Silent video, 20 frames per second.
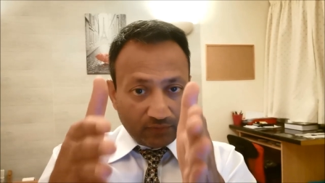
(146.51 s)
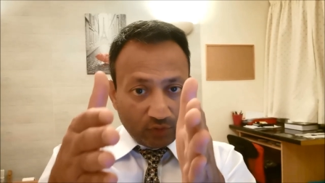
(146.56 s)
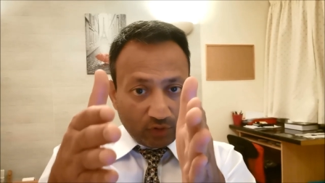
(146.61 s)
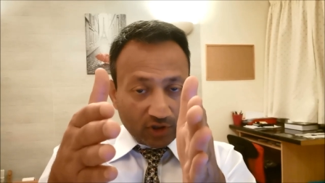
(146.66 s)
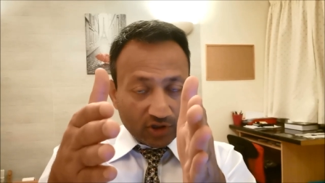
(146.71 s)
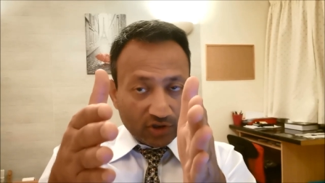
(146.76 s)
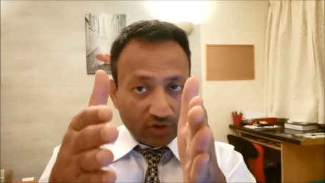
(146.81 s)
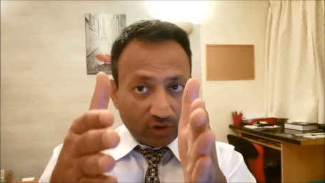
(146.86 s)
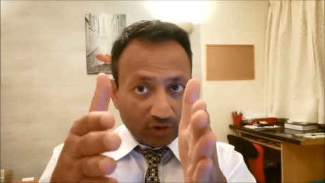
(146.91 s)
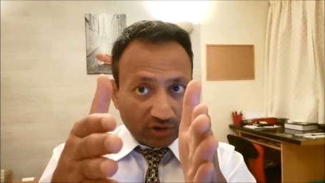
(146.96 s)

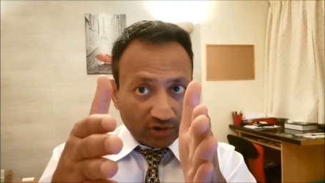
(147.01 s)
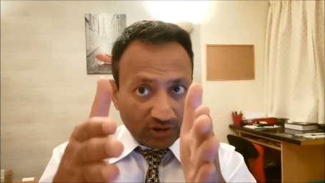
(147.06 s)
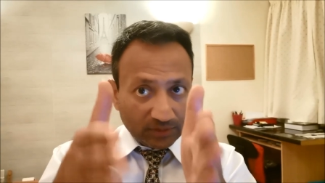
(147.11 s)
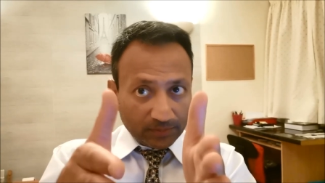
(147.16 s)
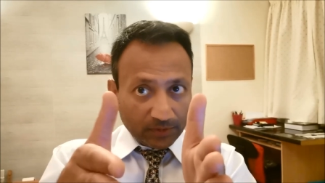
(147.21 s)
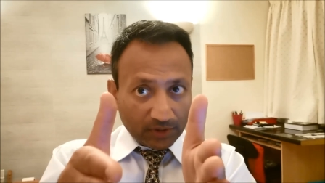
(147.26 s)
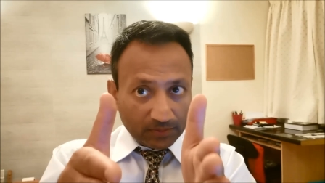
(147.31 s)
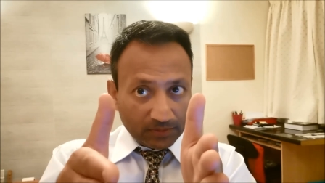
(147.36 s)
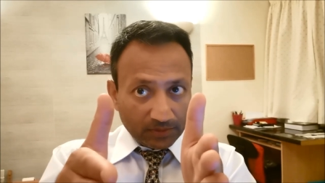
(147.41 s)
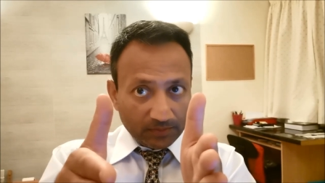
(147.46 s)
focus not on
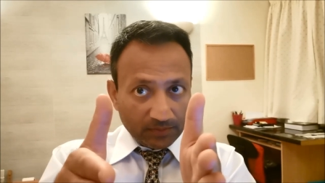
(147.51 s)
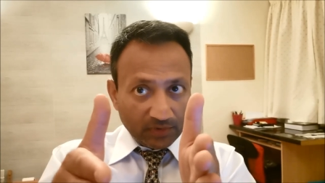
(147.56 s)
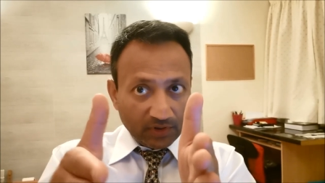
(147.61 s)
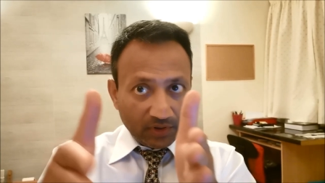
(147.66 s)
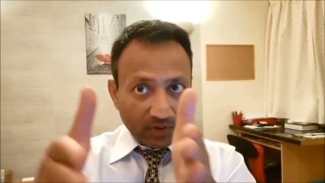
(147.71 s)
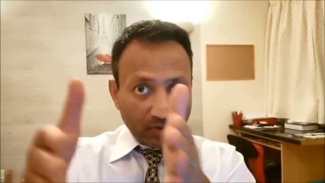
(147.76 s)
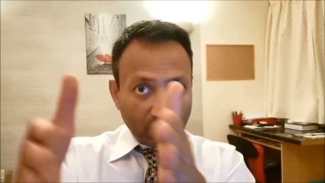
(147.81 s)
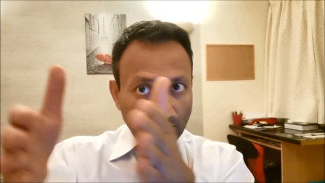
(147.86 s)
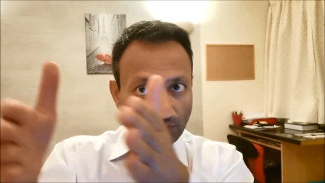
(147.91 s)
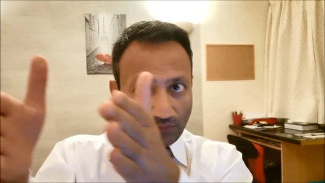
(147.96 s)
the problem
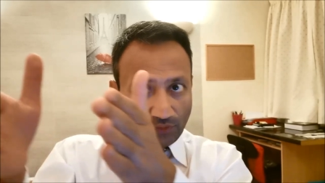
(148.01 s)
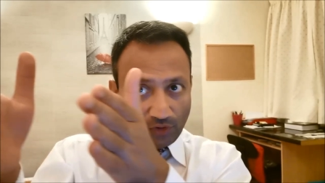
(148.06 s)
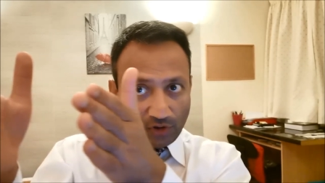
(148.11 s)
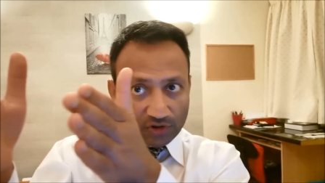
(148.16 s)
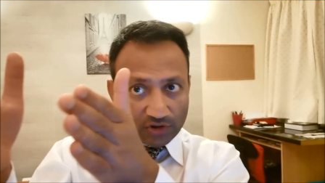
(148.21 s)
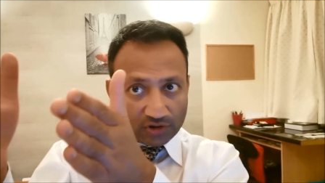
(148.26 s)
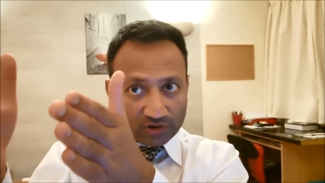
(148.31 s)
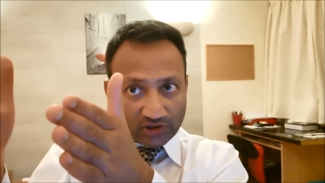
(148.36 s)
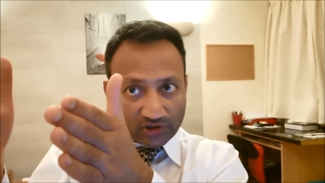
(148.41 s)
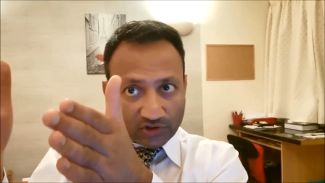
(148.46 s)

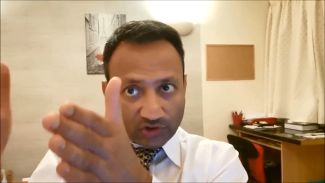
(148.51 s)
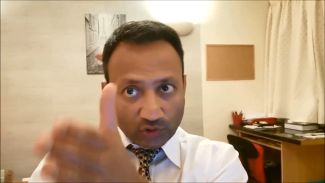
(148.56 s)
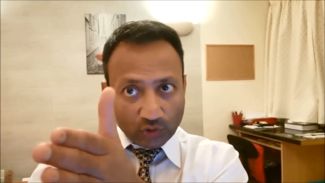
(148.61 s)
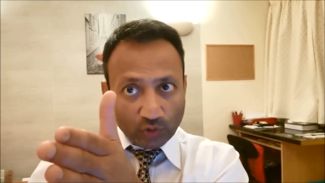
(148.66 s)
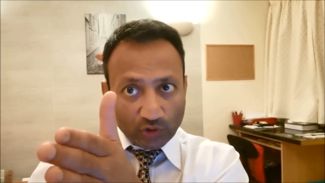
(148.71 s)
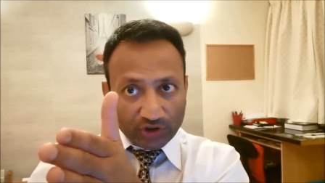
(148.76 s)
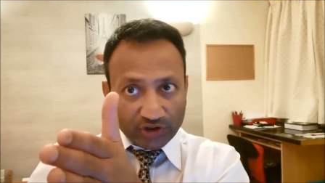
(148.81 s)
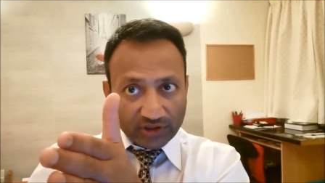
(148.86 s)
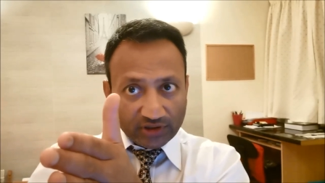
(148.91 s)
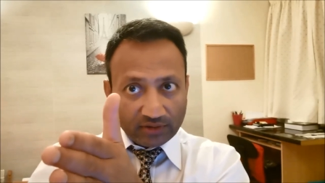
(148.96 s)
focus on the
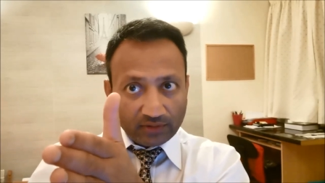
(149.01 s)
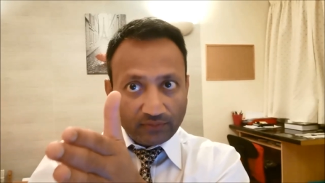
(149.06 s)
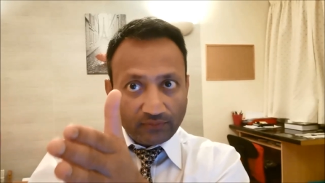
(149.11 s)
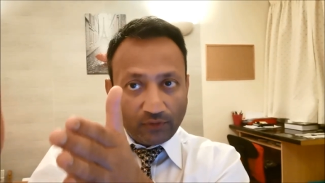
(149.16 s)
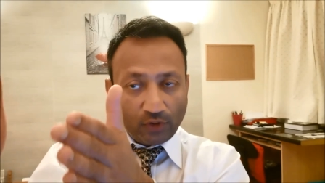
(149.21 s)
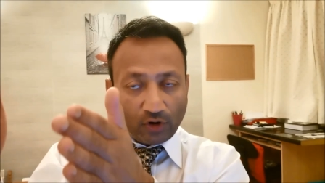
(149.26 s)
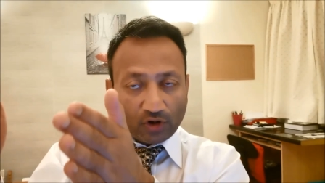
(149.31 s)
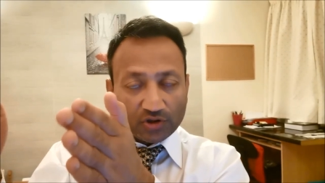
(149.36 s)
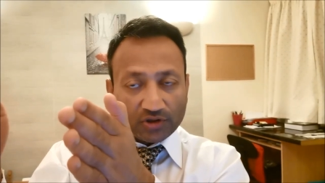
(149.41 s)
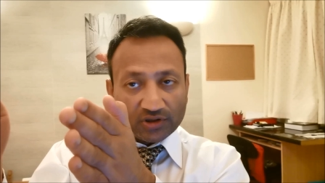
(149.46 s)
solution,
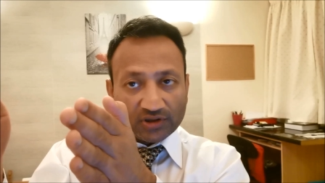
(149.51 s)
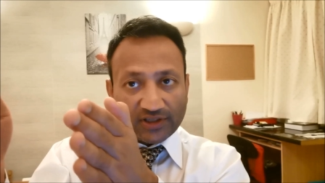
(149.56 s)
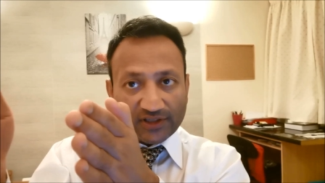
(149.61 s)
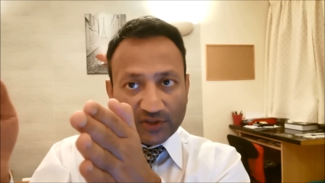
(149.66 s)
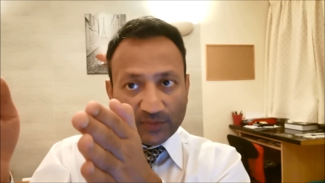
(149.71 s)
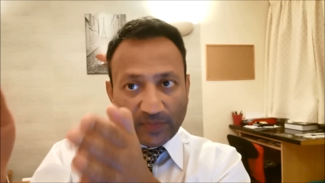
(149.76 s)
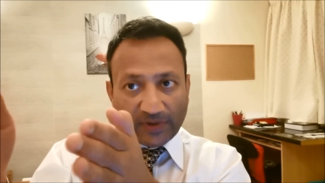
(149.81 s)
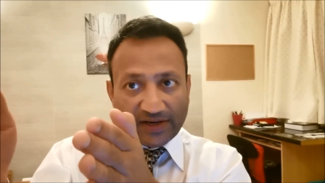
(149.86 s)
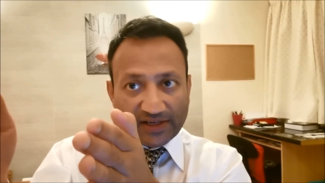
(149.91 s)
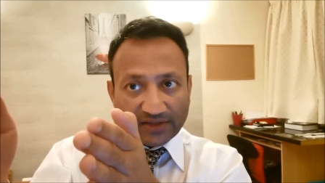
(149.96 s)
focus on
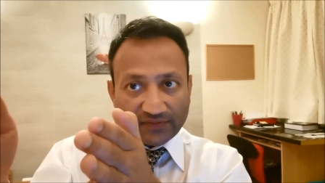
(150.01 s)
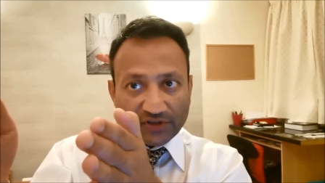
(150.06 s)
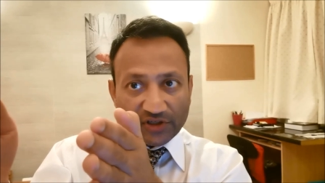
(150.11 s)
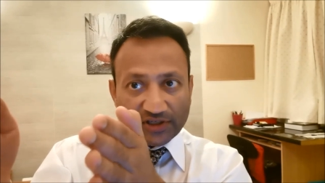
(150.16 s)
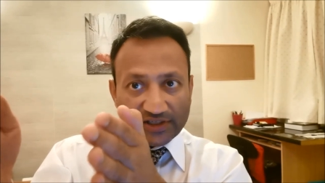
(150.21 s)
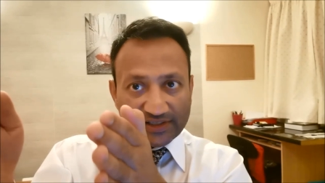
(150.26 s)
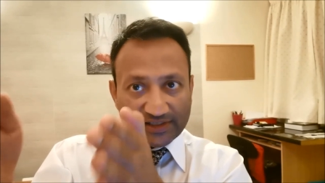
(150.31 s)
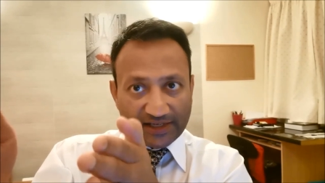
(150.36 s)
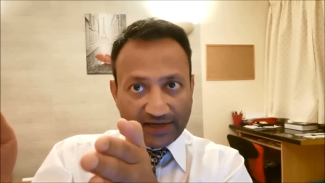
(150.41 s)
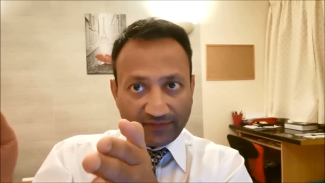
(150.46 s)
the space
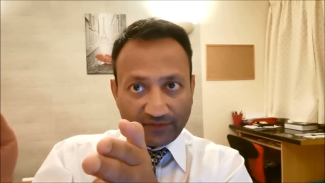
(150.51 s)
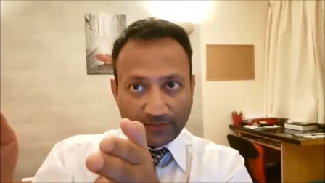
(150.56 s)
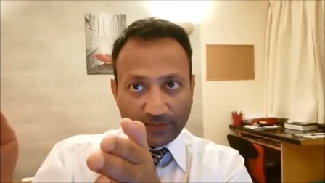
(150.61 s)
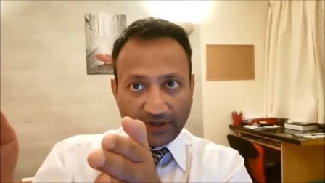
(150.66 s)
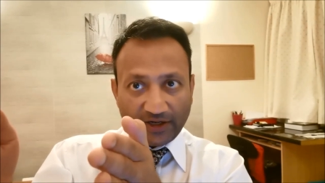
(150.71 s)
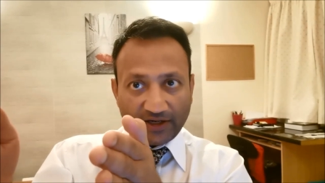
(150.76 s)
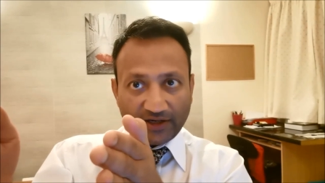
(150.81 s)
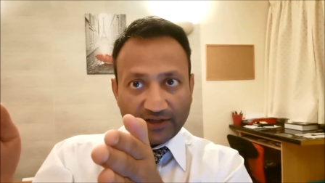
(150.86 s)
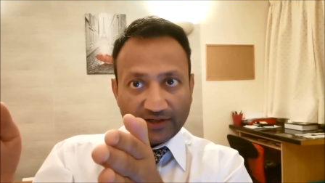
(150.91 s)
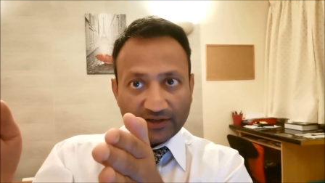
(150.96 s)
which is left
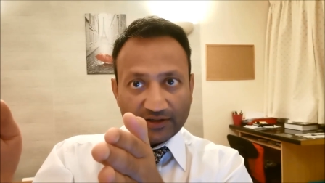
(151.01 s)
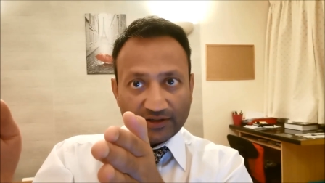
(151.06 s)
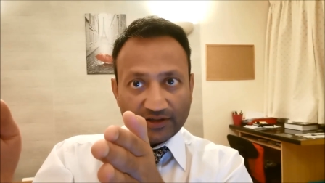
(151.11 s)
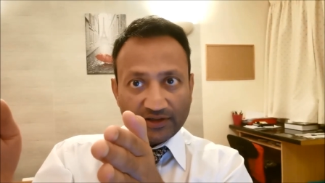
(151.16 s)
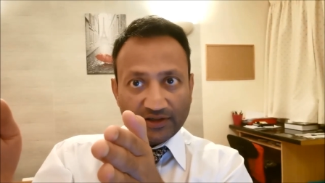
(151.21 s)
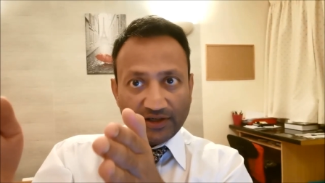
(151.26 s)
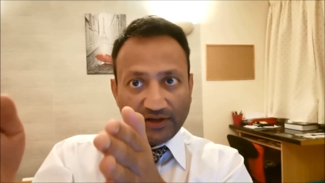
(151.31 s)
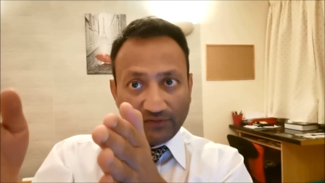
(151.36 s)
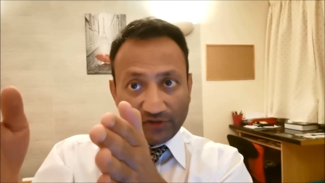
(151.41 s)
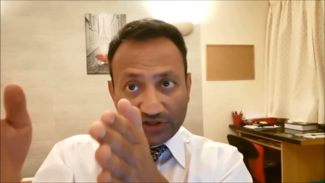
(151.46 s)
behind,
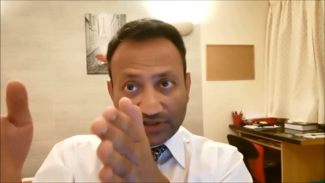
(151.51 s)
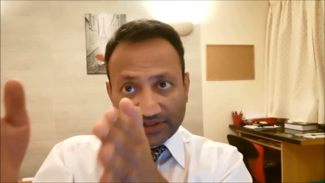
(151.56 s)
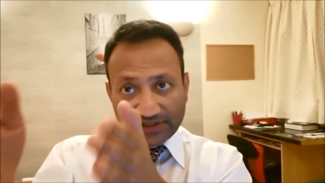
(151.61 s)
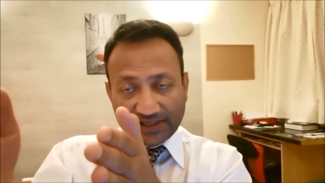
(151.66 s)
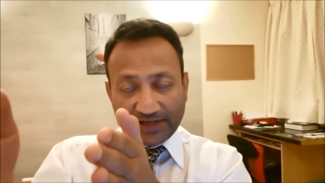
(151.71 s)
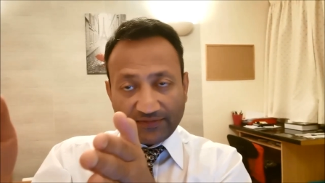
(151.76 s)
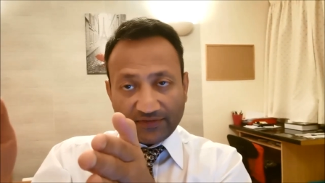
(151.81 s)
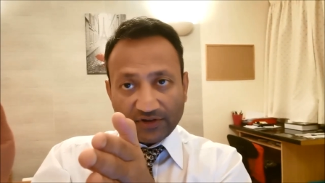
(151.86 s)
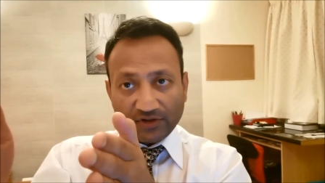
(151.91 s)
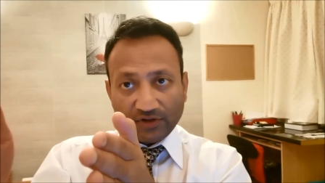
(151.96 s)
which
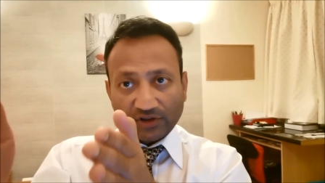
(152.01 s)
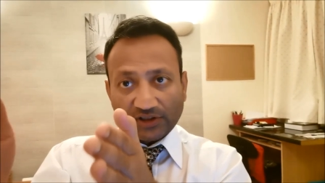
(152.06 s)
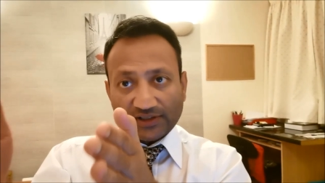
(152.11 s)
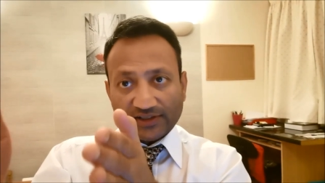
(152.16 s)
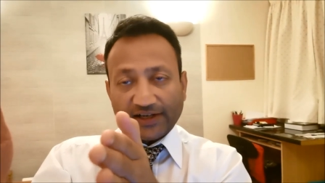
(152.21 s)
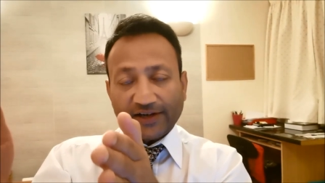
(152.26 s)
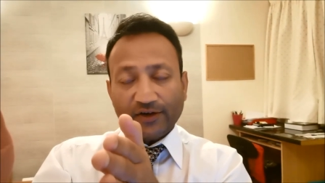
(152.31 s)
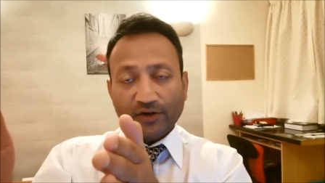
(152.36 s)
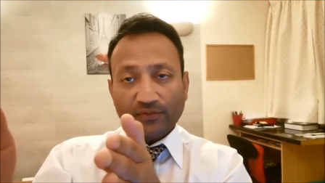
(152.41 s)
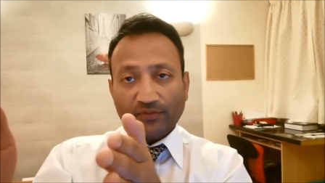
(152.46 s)
is left on the
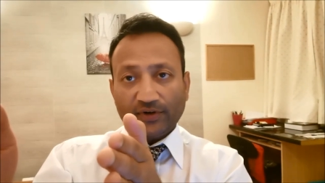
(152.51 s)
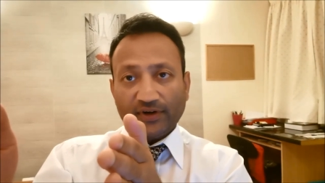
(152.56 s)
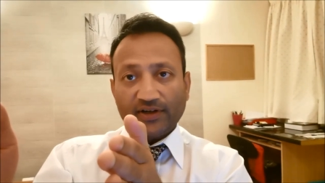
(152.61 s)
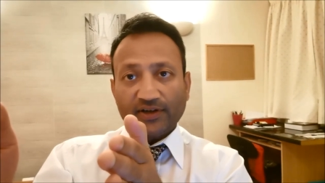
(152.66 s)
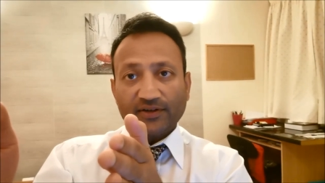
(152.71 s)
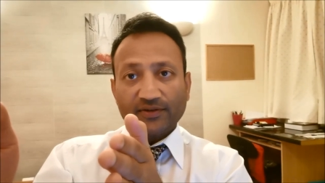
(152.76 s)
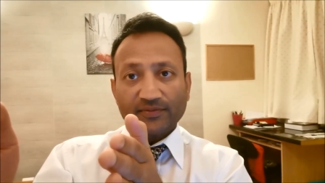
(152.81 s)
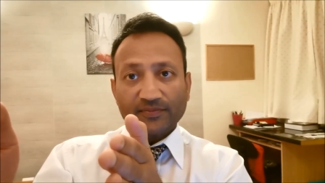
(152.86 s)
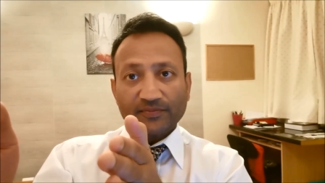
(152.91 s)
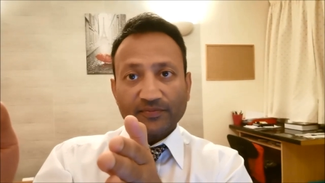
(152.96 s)
side of
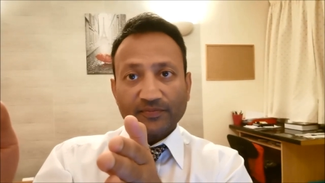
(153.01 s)
it.